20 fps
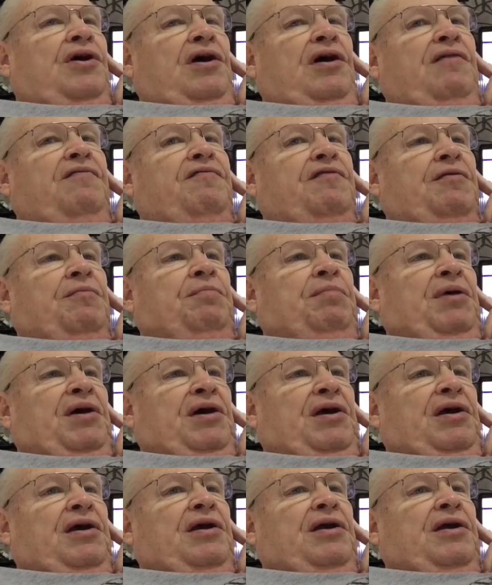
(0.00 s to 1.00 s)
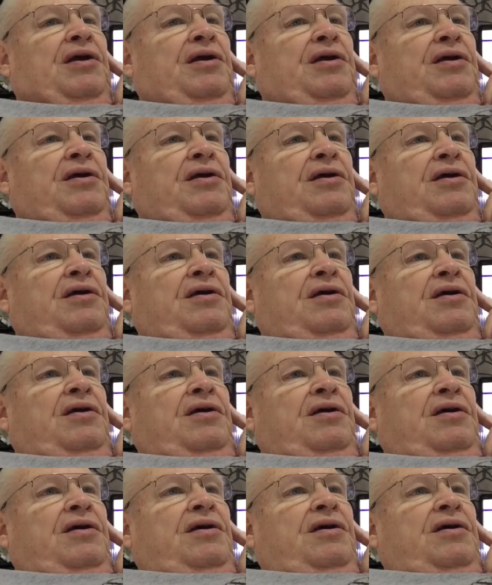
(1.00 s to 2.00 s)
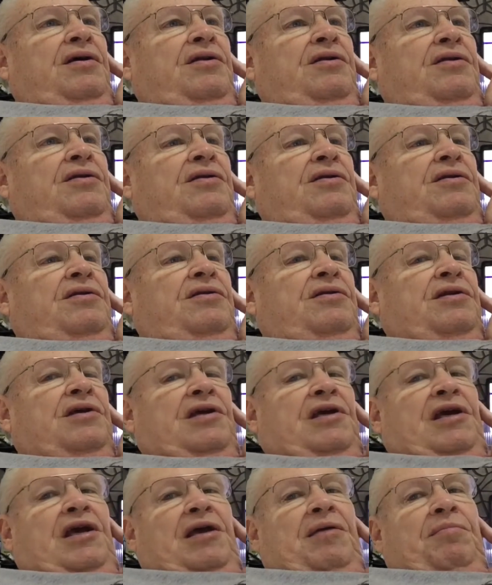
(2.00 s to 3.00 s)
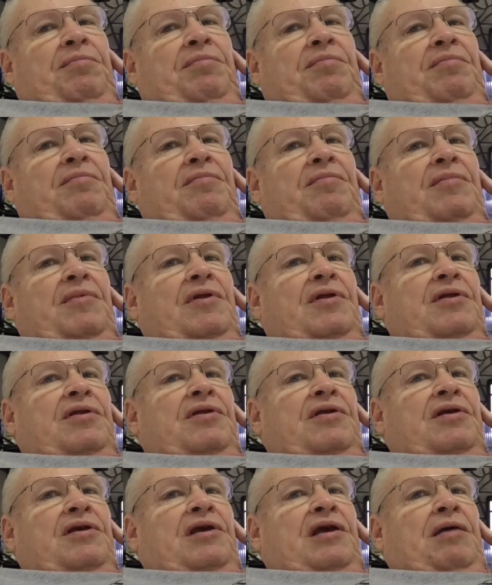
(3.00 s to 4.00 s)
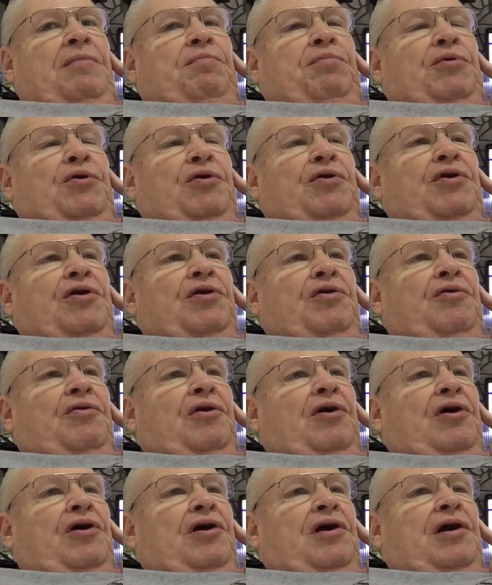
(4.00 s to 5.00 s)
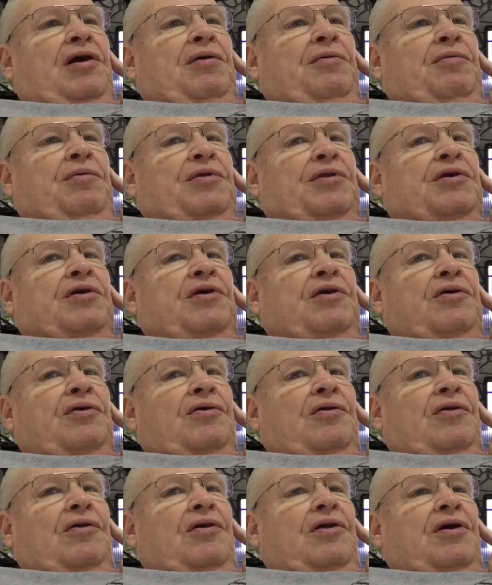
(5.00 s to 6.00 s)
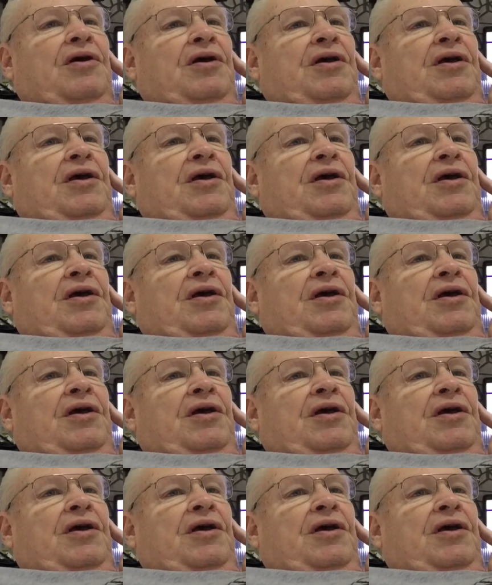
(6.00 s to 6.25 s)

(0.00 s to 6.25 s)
to have to pay to keep your URL with Google.